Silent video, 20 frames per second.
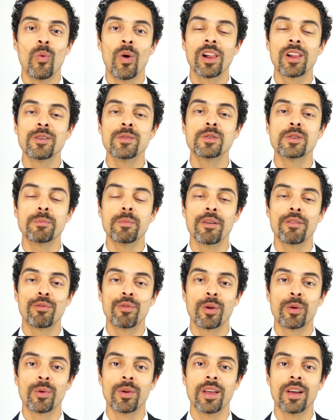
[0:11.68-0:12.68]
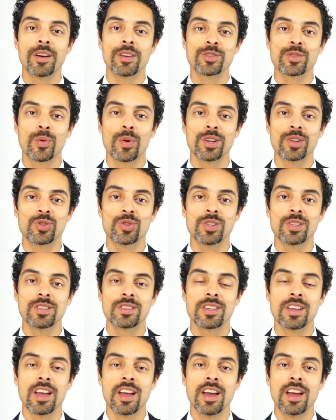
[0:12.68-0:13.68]
welcome to my frequently asked
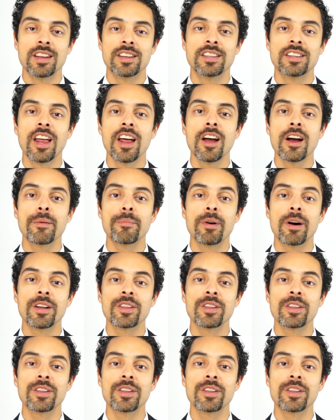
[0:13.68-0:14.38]
questions. Today I'm